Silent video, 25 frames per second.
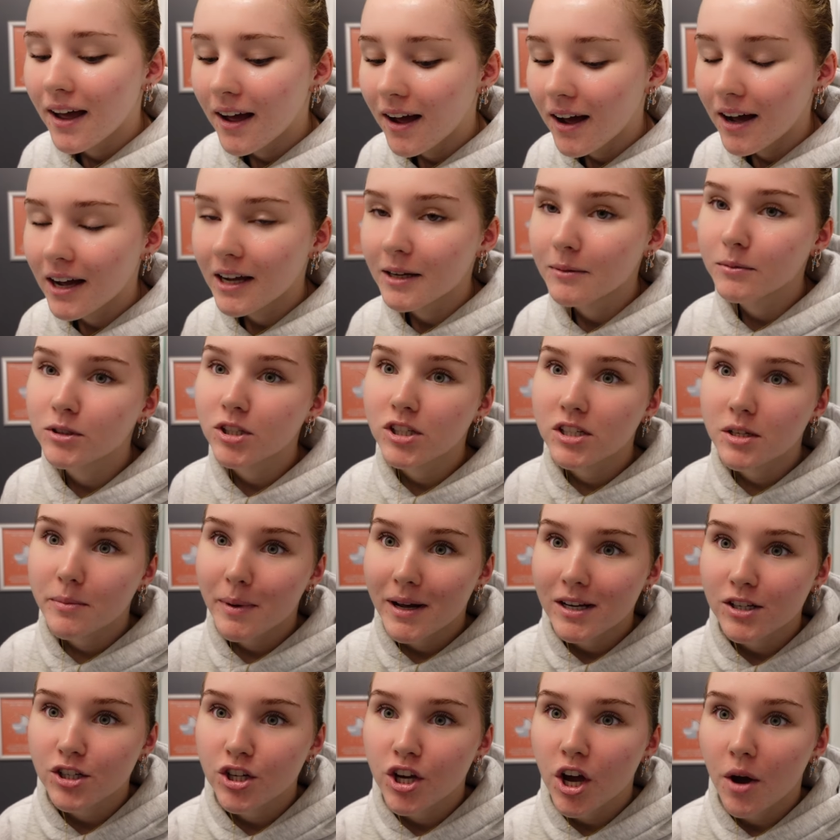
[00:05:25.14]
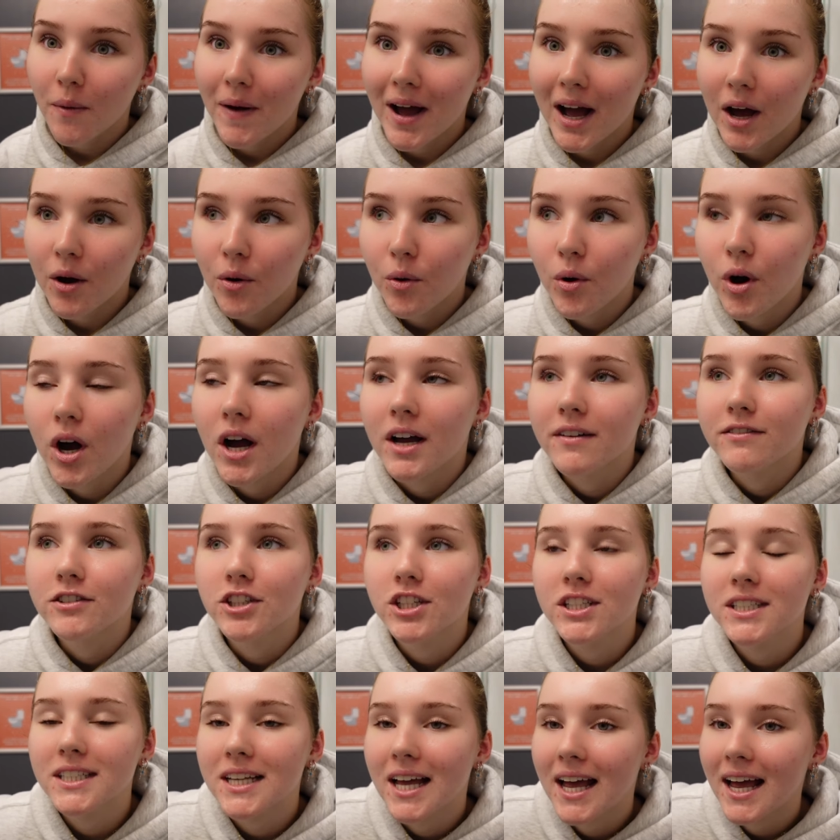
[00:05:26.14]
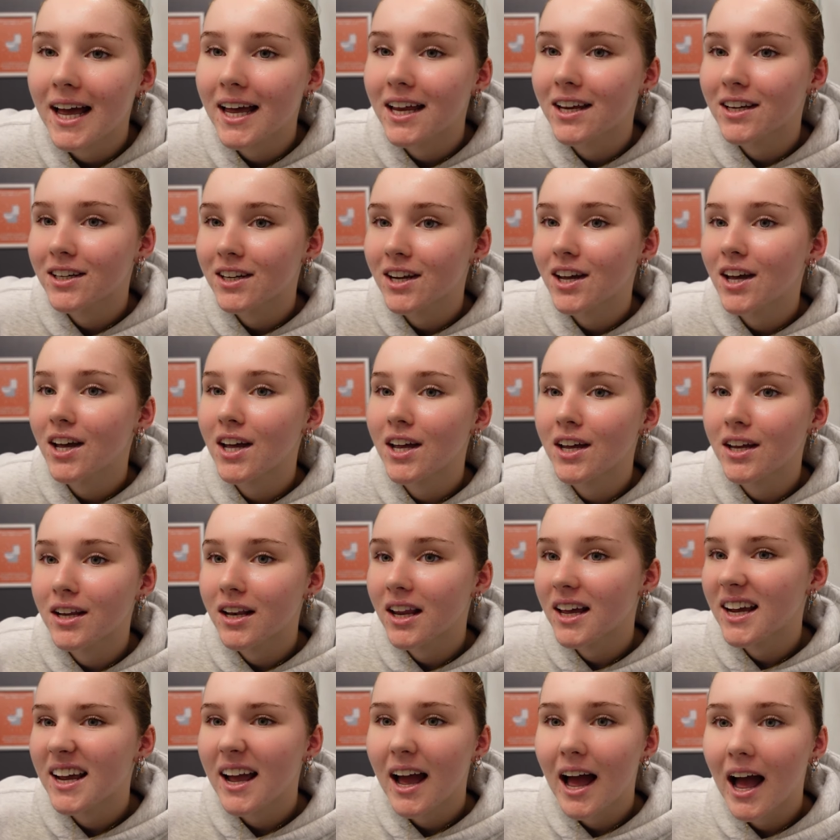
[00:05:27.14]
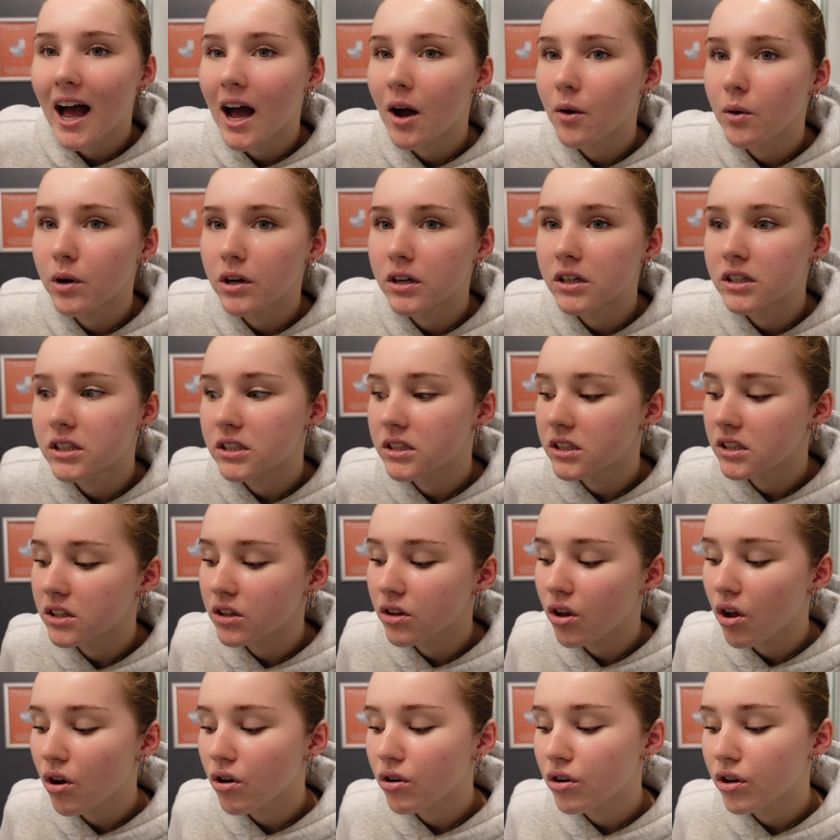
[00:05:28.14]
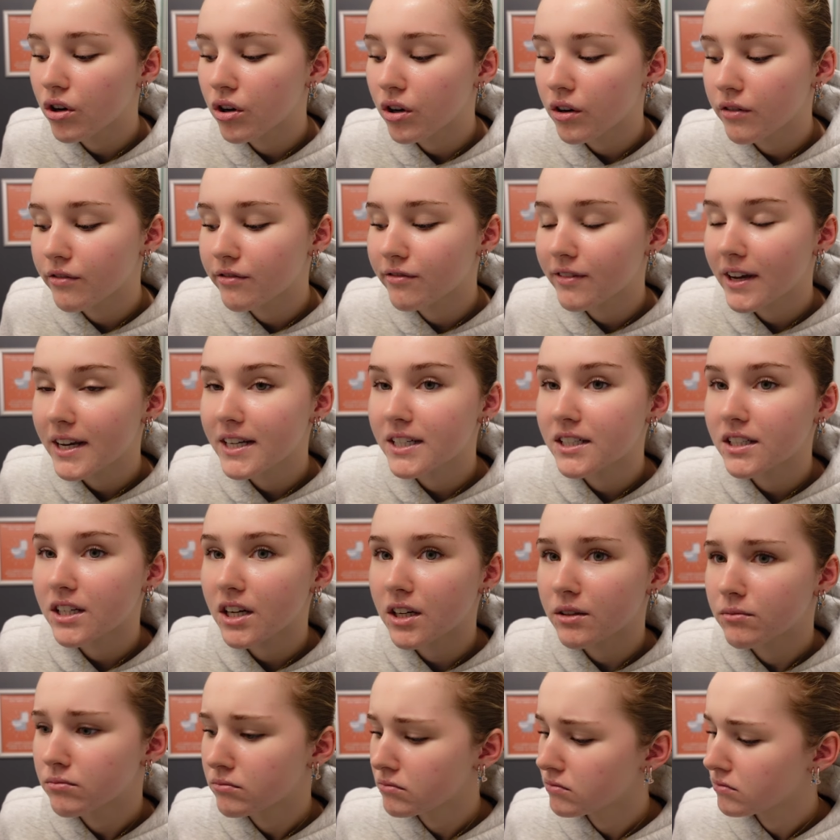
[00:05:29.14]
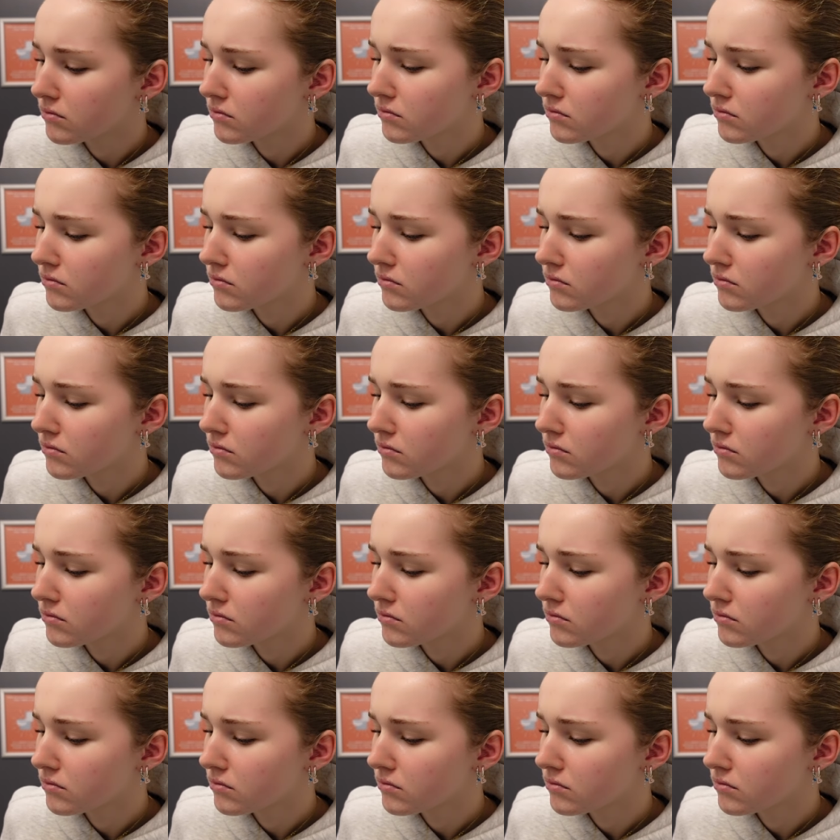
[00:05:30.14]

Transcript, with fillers: I'm just about to go out. I just had a like hour-long FaceTime,